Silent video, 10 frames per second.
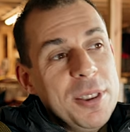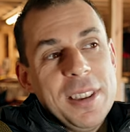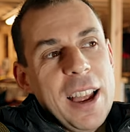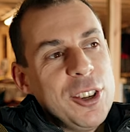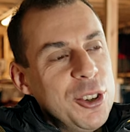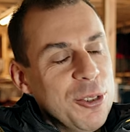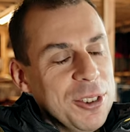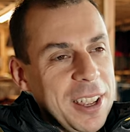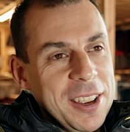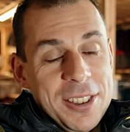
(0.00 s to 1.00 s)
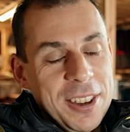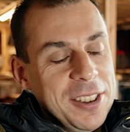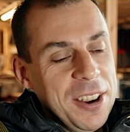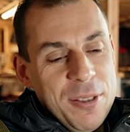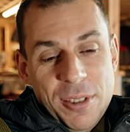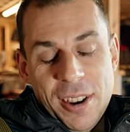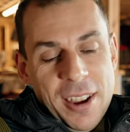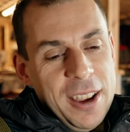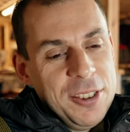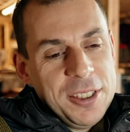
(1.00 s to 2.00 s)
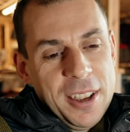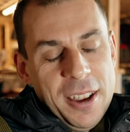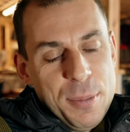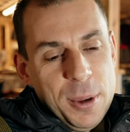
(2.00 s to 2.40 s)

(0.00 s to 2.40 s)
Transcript: Dashy or Daisy. I don't even know how you say it.